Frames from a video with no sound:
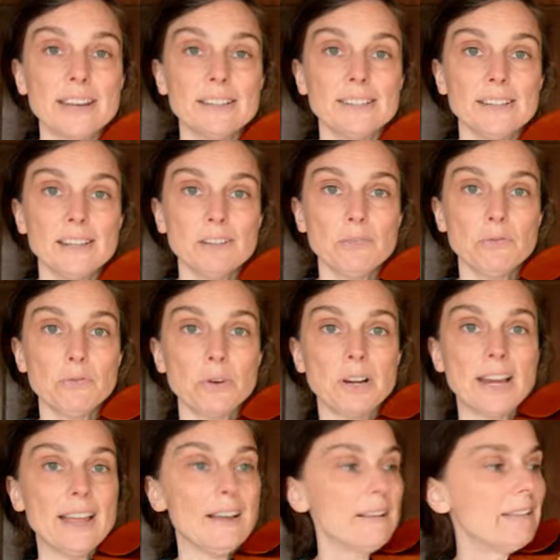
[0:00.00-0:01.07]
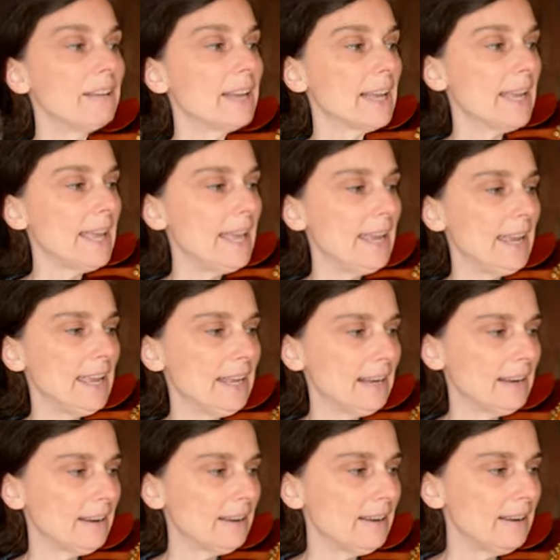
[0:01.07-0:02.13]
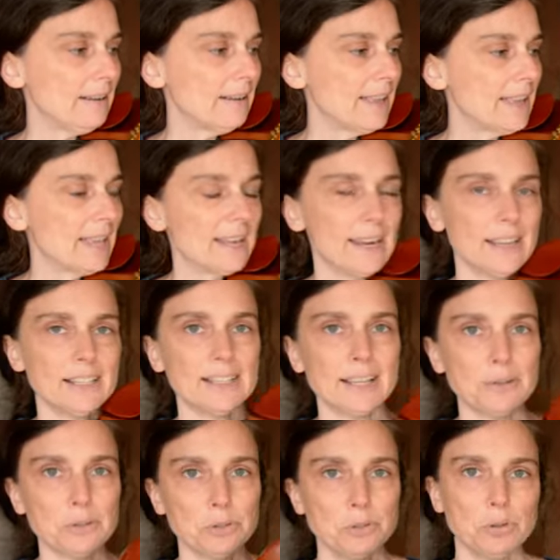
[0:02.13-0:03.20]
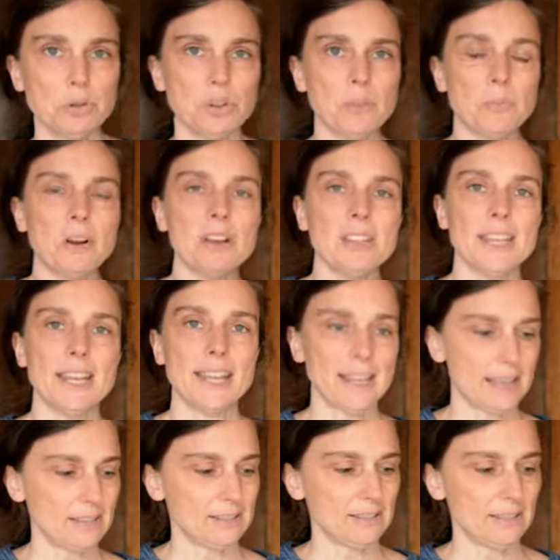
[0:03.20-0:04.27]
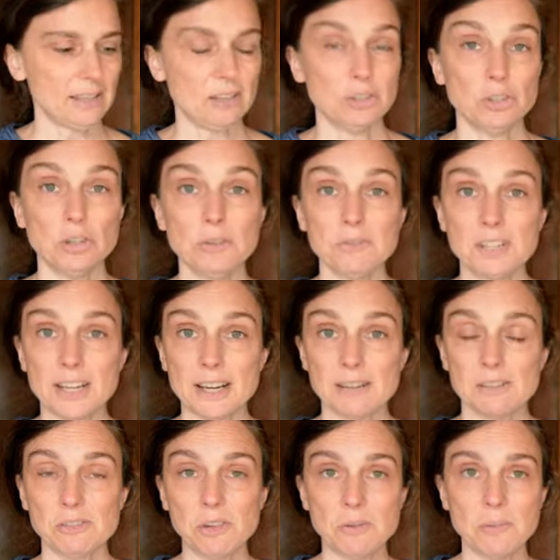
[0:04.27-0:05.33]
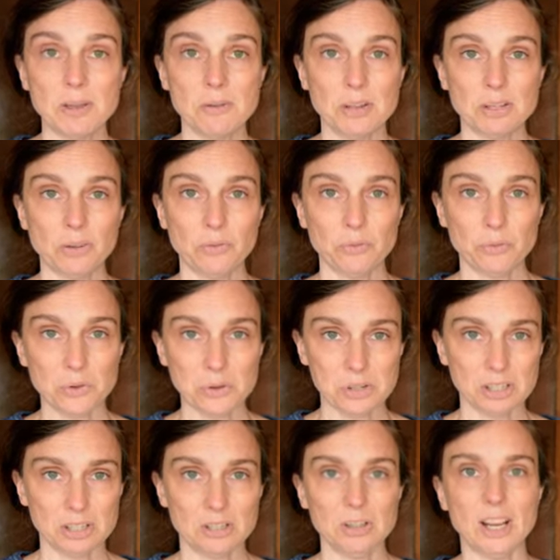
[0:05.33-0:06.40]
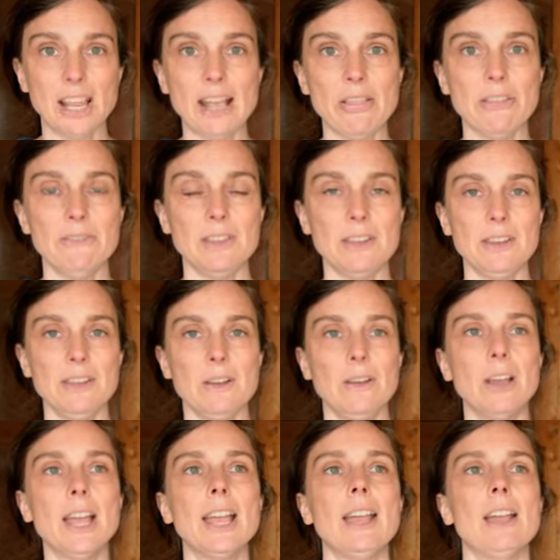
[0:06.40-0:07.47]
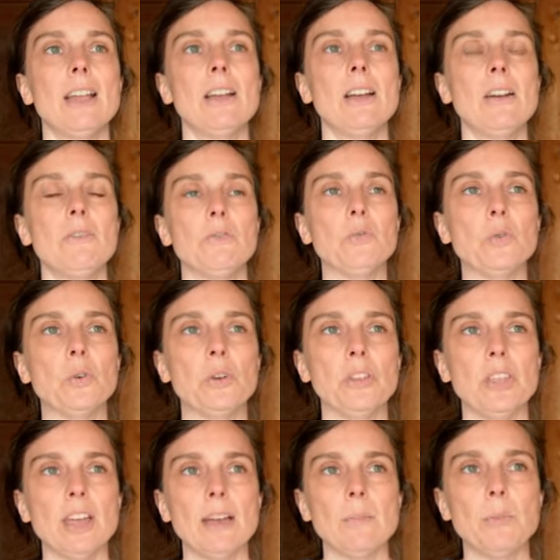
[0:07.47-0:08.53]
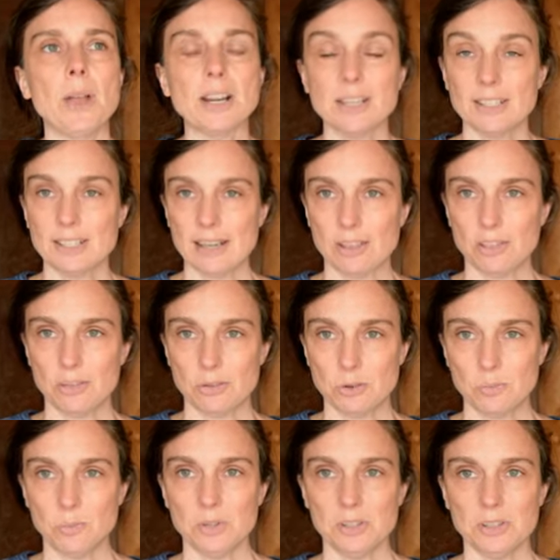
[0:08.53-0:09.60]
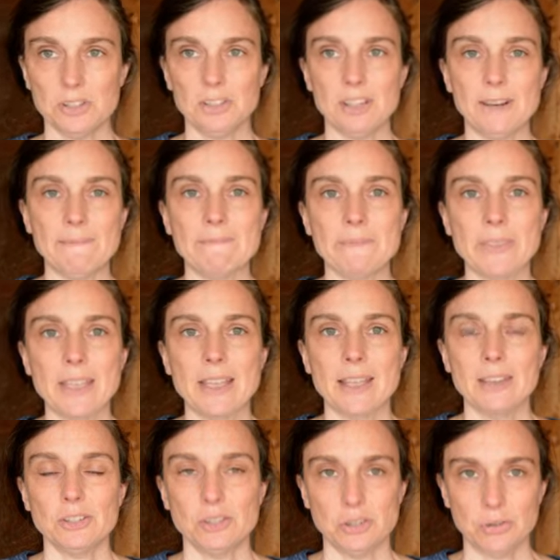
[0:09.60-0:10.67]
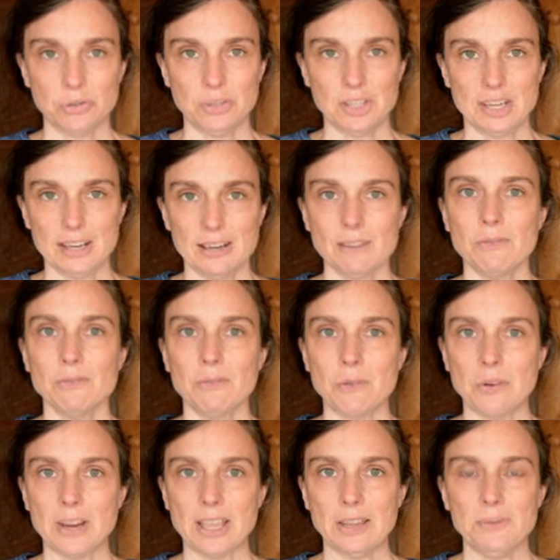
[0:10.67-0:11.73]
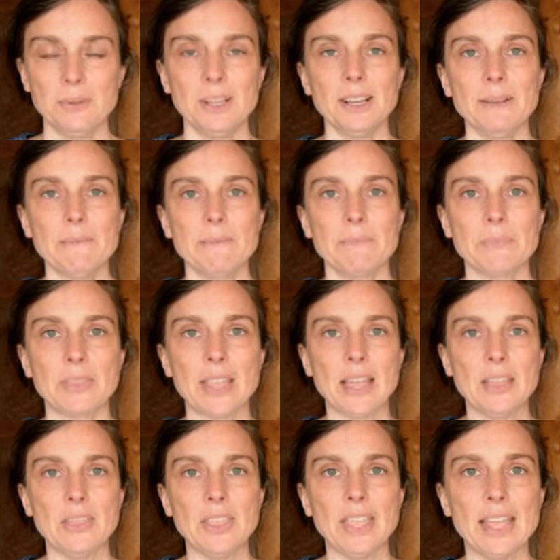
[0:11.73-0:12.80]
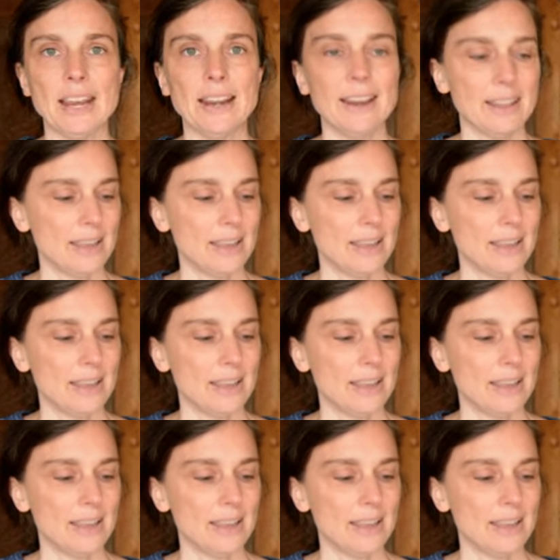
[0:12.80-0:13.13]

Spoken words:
is it for now. And next I will show you the part that has the shift in it. So you might want to first look at the video for the practicing 3rd position shifting for Hedwig, and then